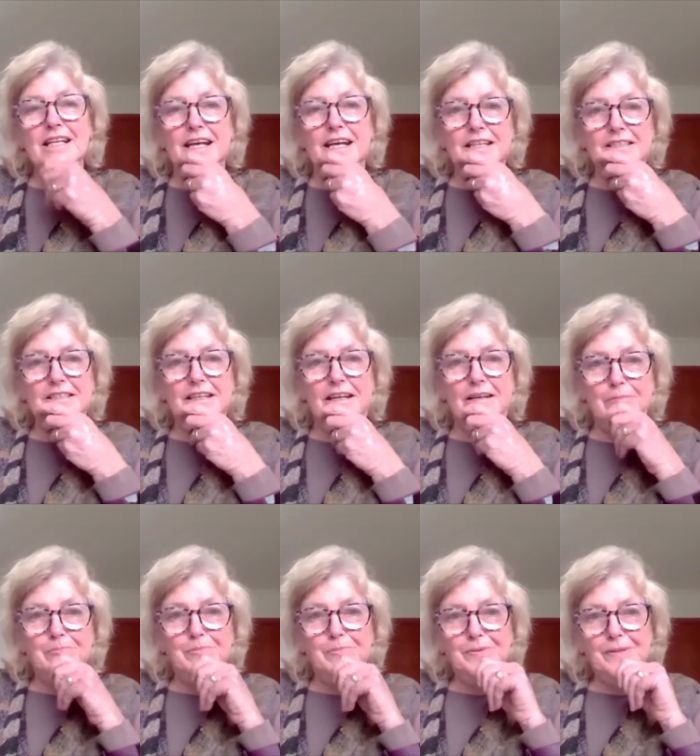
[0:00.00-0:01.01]
that
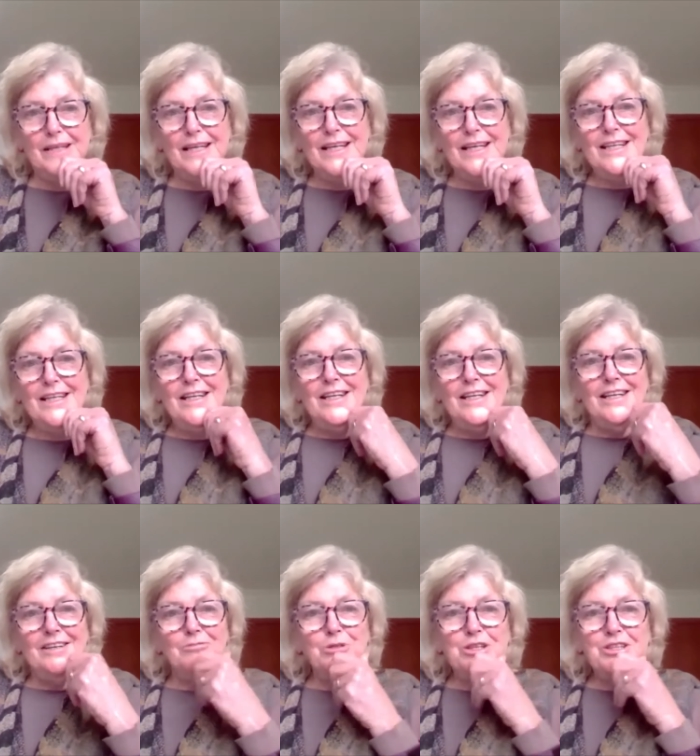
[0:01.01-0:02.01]

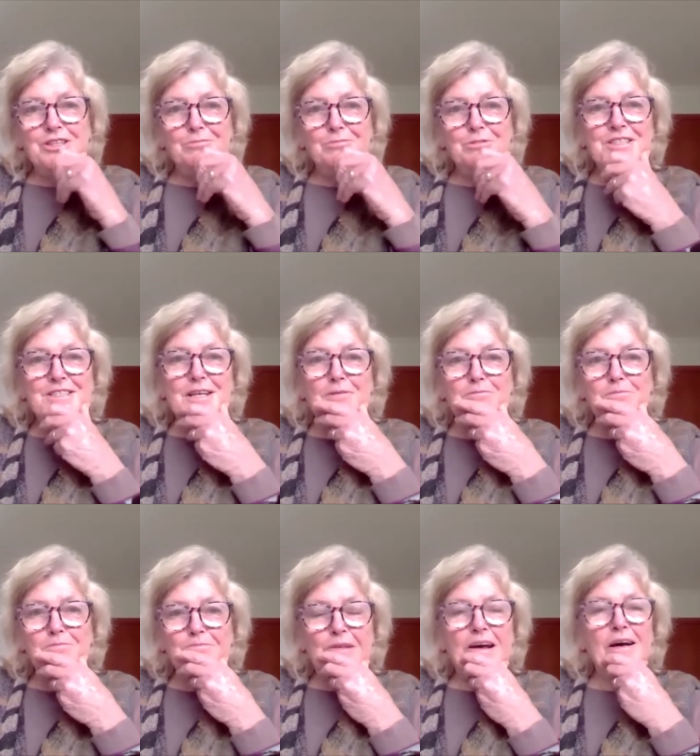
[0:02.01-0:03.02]
with
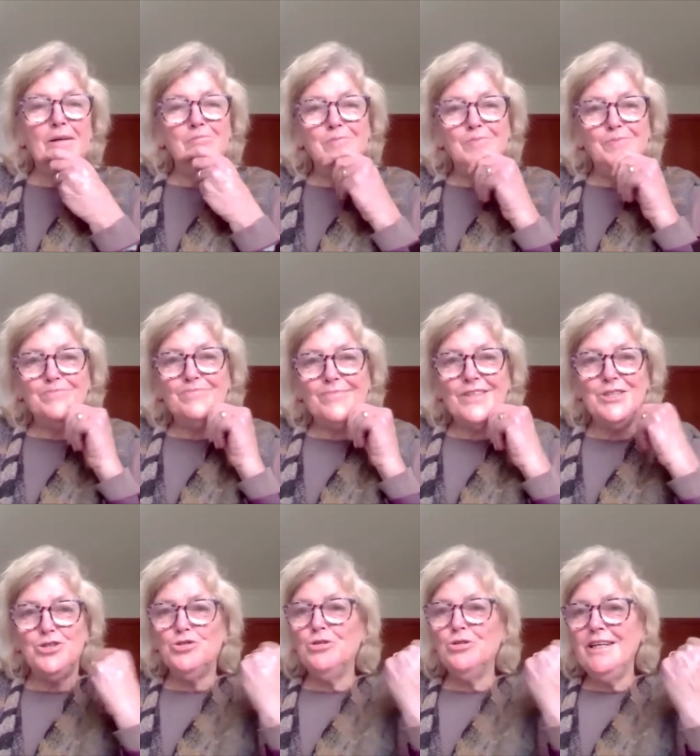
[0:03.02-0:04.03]
some
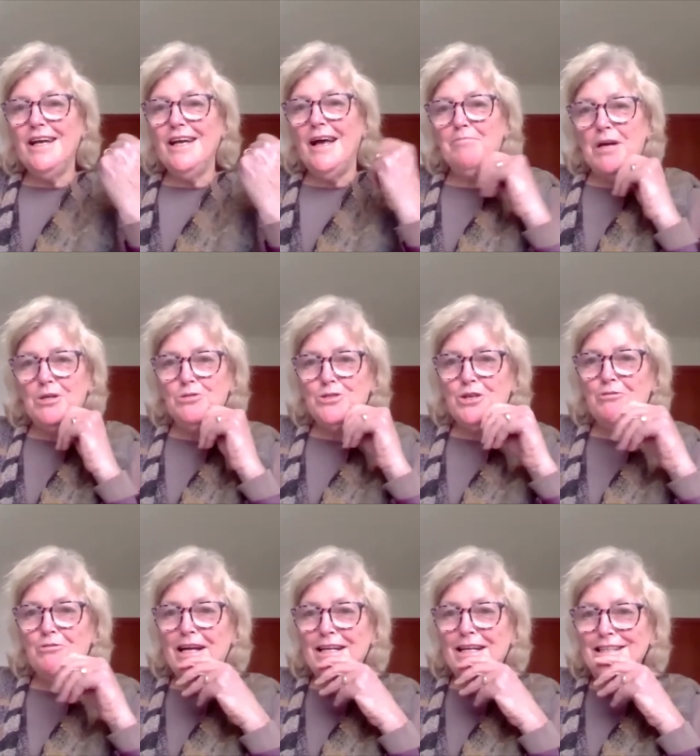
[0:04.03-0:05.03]
joy, but also
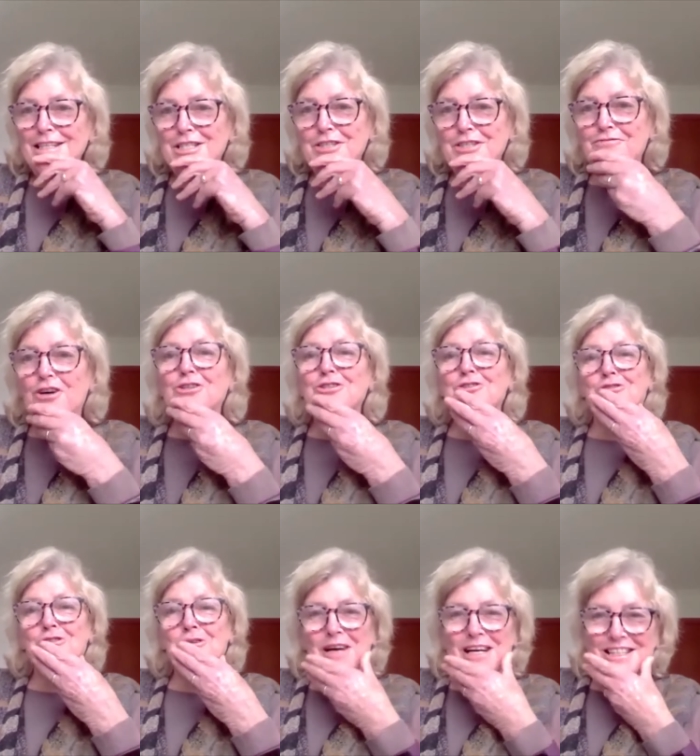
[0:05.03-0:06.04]
recognition,
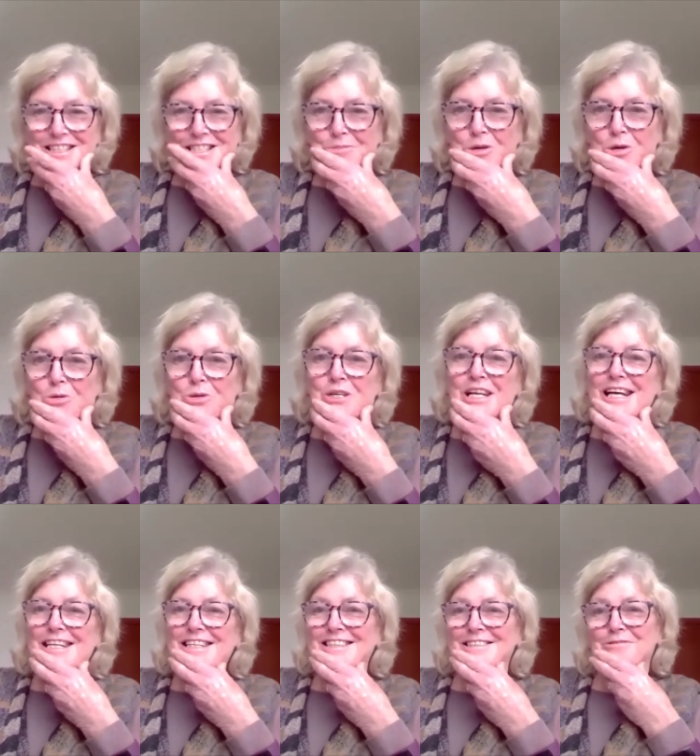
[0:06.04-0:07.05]
voluntary partnership
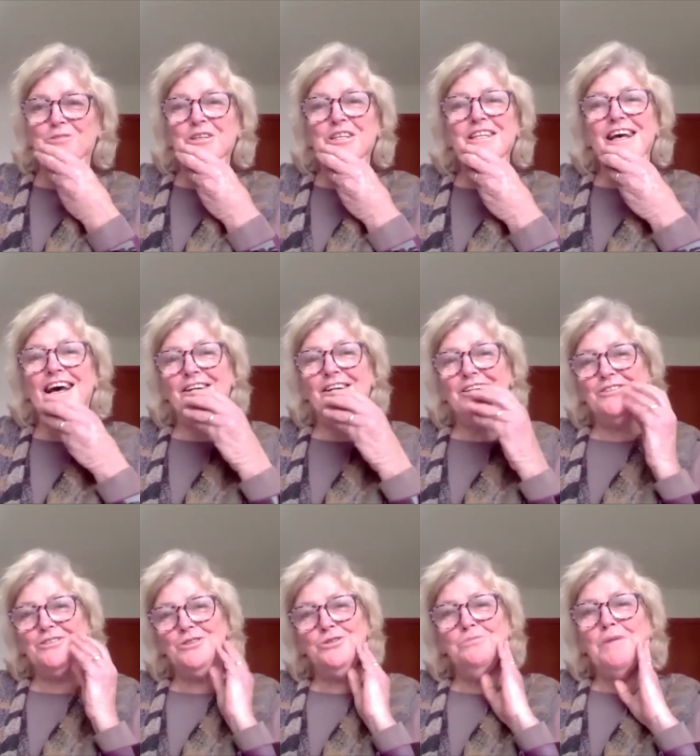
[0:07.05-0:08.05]
coordinator with our
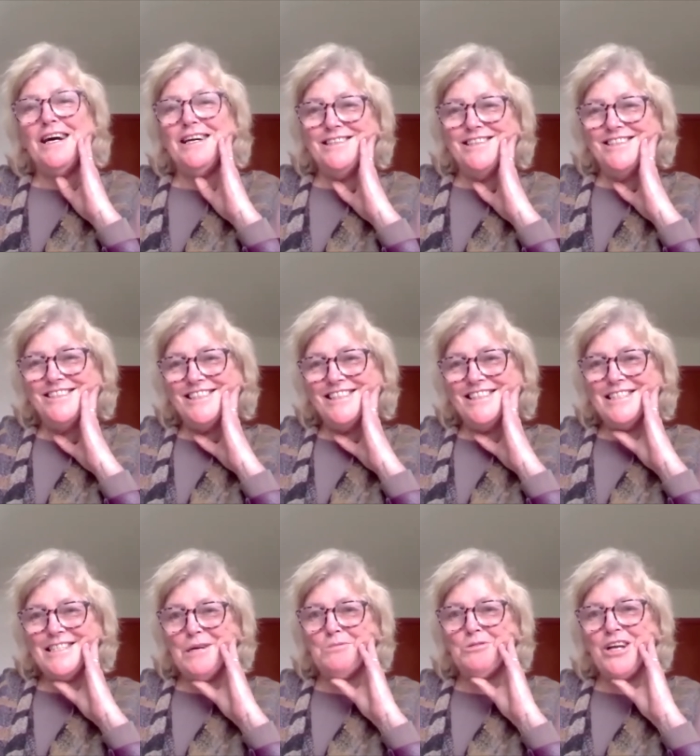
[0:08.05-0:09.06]
2 partners in
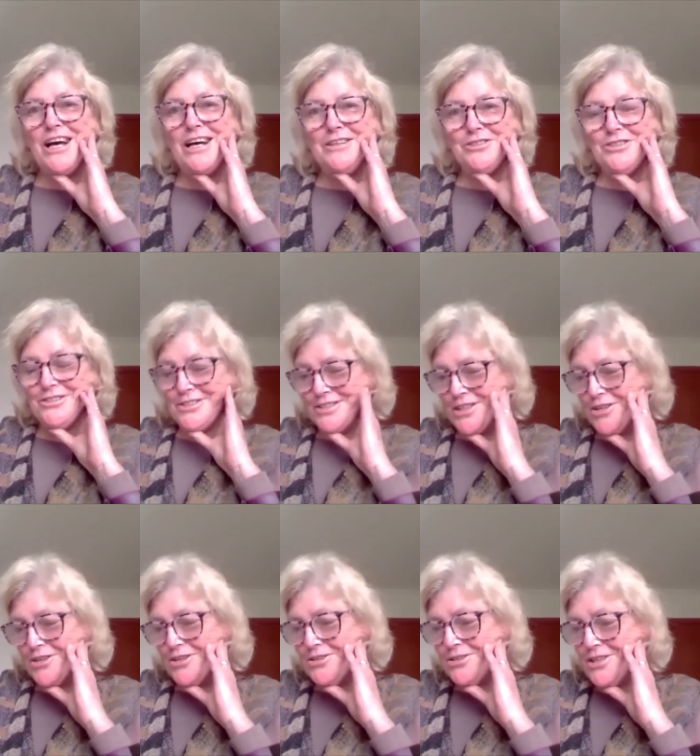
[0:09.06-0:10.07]
Tamil Nadu.
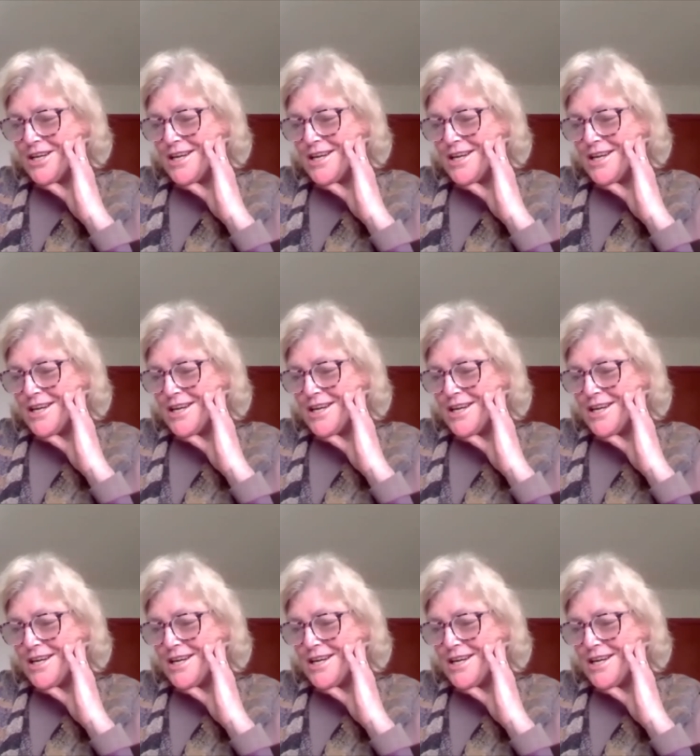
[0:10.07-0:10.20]
So